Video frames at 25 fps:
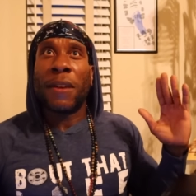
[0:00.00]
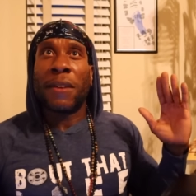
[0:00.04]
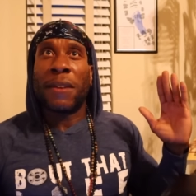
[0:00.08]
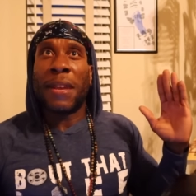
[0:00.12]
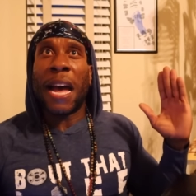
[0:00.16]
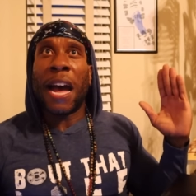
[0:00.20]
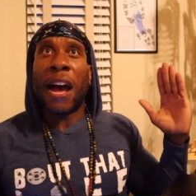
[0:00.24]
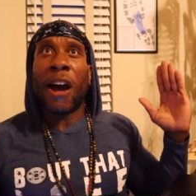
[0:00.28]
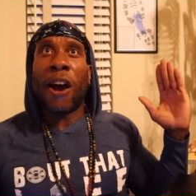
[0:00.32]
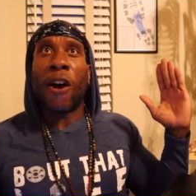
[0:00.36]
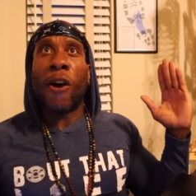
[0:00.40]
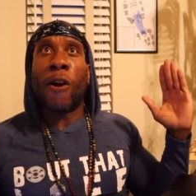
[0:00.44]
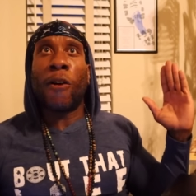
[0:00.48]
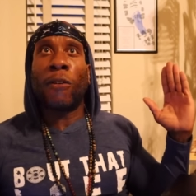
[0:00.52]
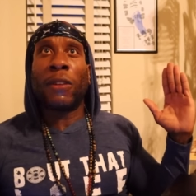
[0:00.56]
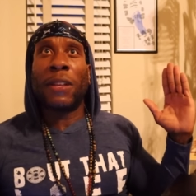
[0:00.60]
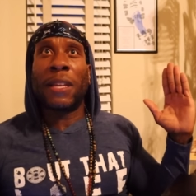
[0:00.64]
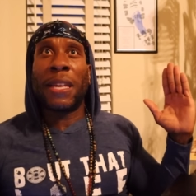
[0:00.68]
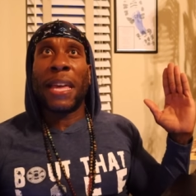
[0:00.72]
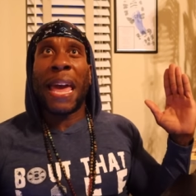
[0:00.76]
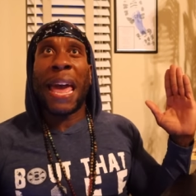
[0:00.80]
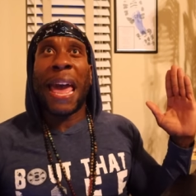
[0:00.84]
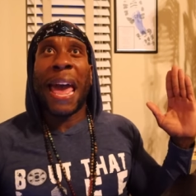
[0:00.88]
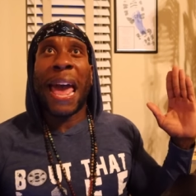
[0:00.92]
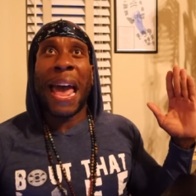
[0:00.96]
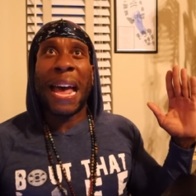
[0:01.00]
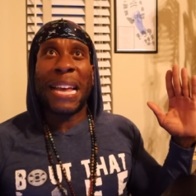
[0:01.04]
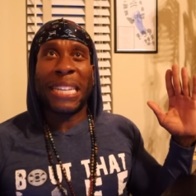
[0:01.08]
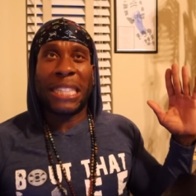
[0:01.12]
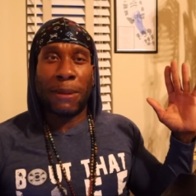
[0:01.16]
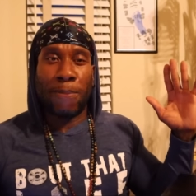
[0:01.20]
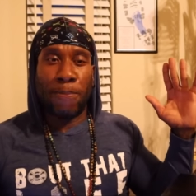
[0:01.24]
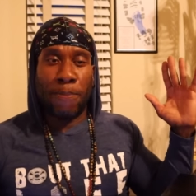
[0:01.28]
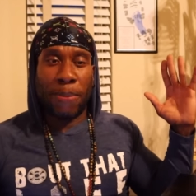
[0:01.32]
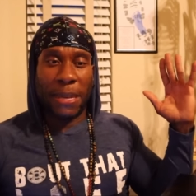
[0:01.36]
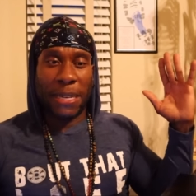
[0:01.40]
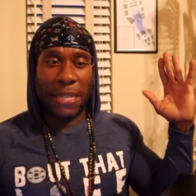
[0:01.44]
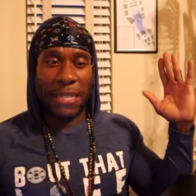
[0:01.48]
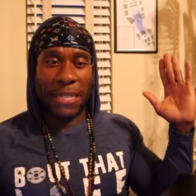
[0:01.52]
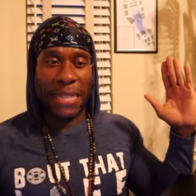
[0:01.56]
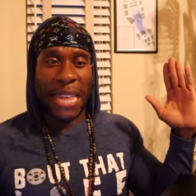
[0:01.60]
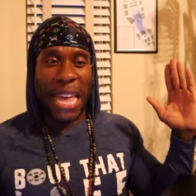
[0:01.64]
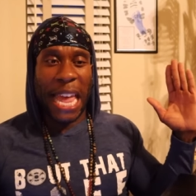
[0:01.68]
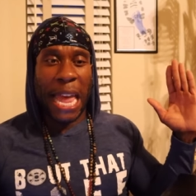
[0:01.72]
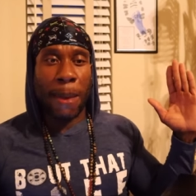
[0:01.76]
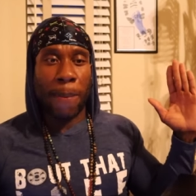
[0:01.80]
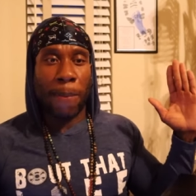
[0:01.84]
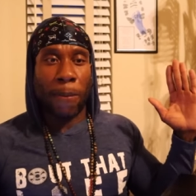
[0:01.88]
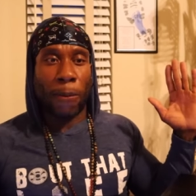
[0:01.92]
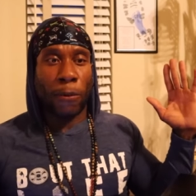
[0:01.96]
not only has to be
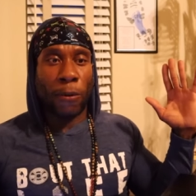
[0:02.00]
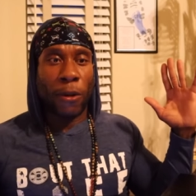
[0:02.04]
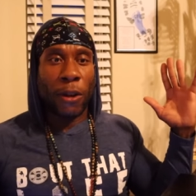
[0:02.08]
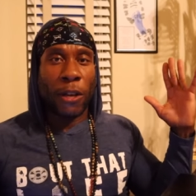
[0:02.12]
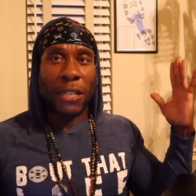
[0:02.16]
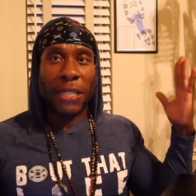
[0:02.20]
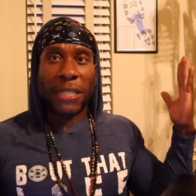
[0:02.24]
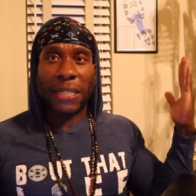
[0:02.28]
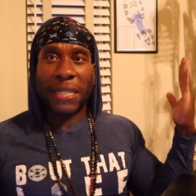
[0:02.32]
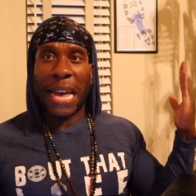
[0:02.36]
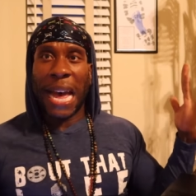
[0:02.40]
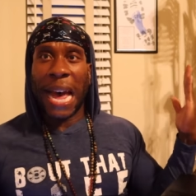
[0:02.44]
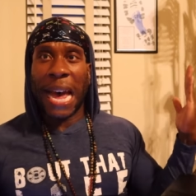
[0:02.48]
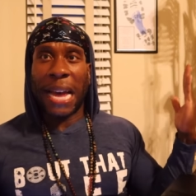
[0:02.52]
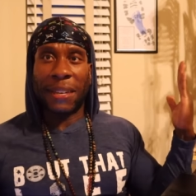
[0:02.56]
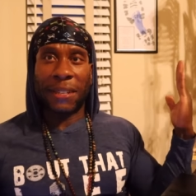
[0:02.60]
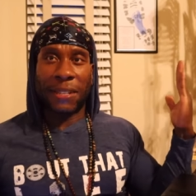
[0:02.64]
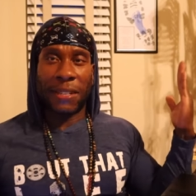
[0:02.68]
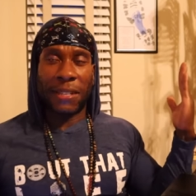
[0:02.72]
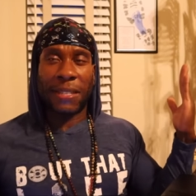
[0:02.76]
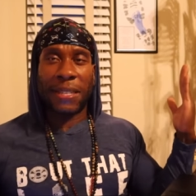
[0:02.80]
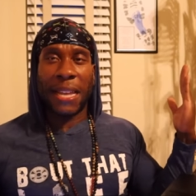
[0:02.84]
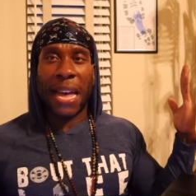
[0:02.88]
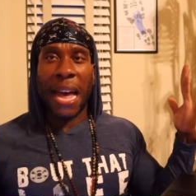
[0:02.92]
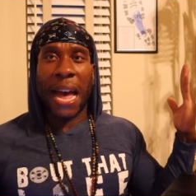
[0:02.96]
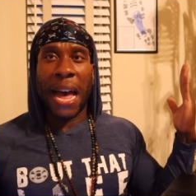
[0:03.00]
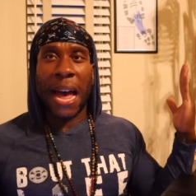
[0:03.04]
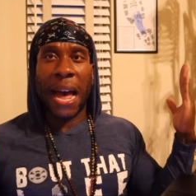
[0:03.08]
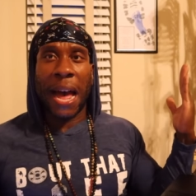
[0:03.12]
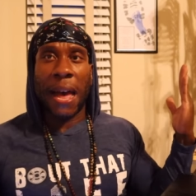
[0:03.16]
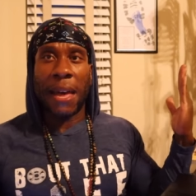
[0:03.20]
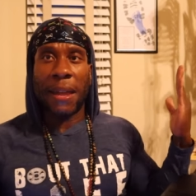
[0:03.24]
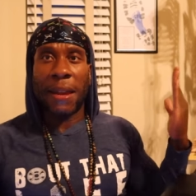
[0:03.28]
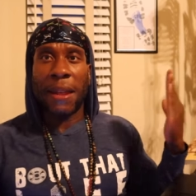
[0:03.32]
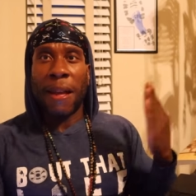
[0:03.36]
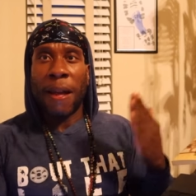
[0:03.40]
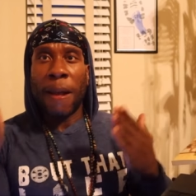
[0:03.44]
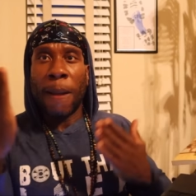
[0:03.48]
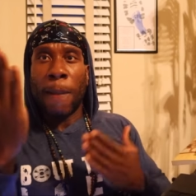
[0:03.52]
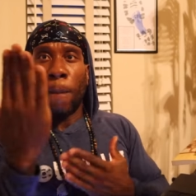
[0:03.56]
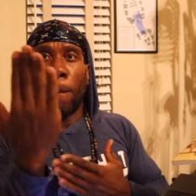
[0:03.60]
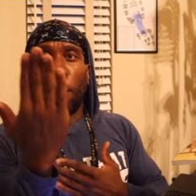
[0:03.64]
stable side to side,